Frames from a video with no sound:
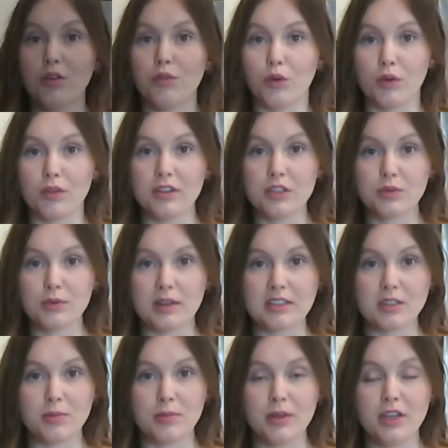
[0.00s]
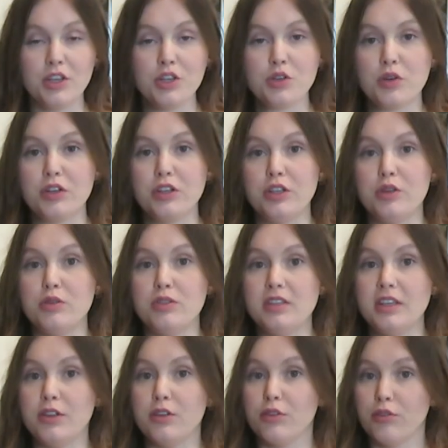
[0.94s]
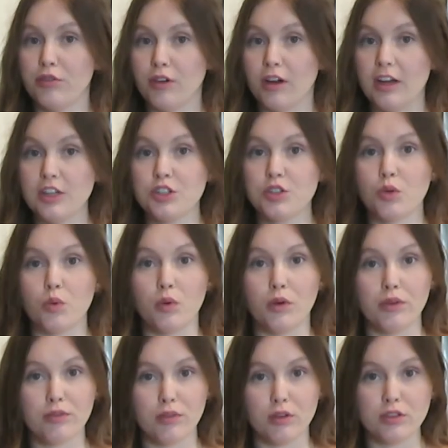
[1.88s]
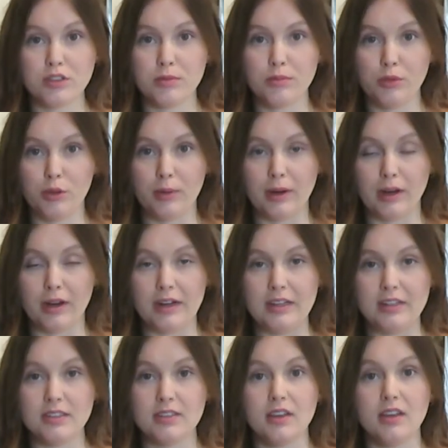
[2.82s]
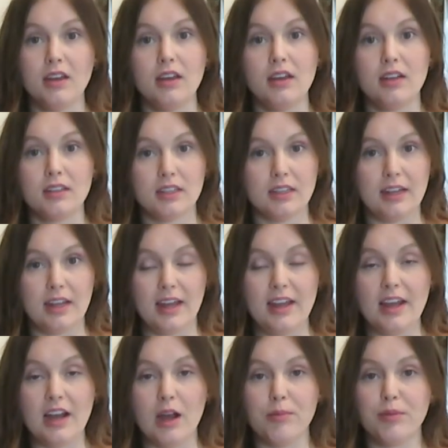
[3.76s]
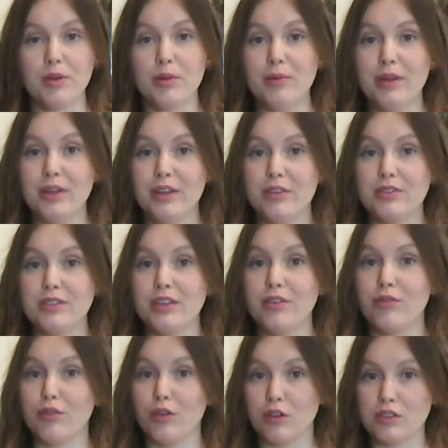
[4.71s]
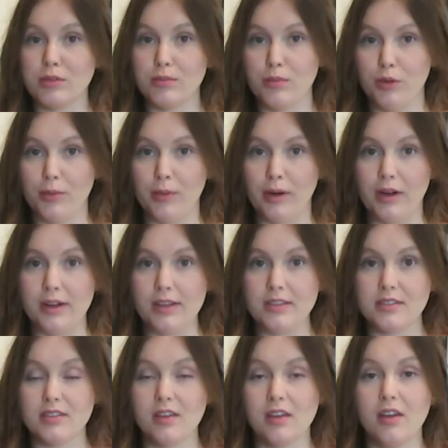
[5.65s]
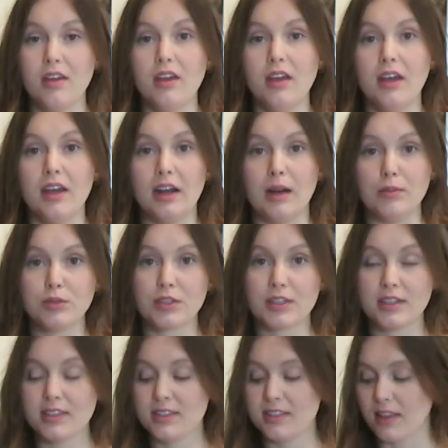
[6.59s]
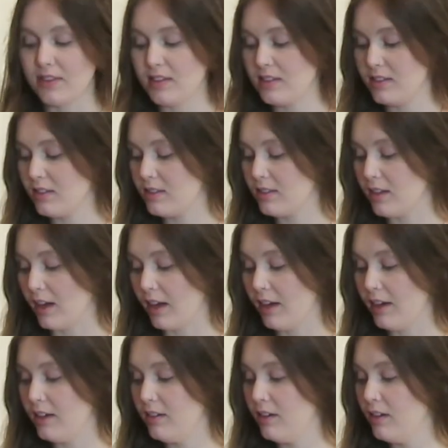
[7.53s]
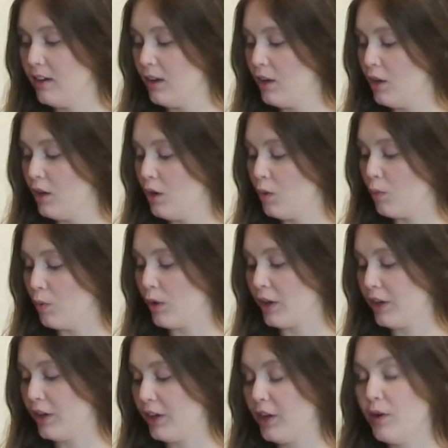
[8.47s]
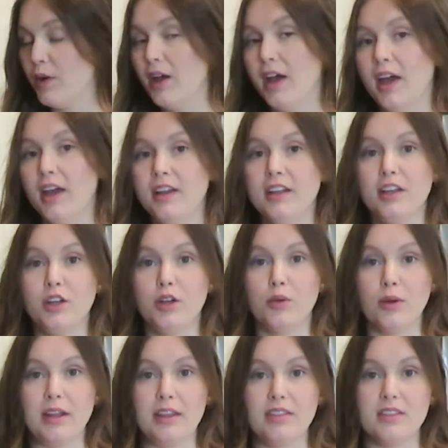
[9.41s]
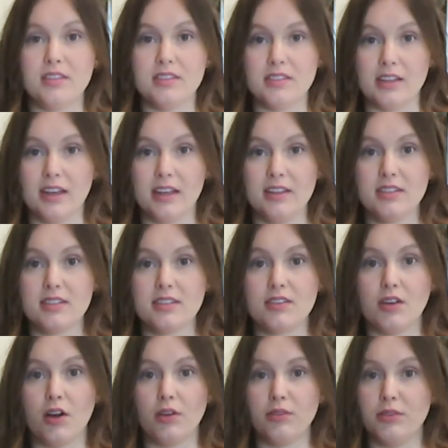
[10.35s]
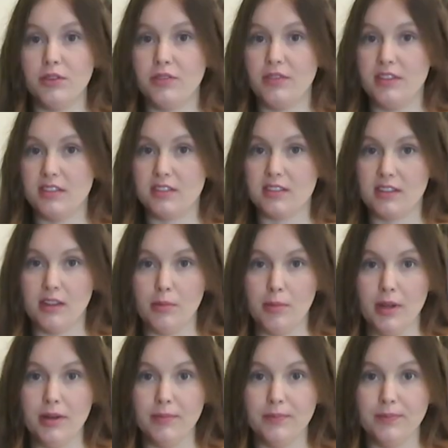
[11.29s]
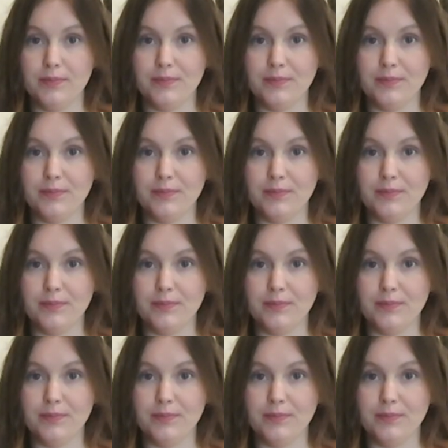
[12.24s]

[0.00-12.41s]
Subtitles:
For this recipe, you can use either fresh or frozen blueberries. Today, I'm going to be using frozen blueberries. And I'm just going to set these aside. We're going to go ahead and grate the zest off of this lemon.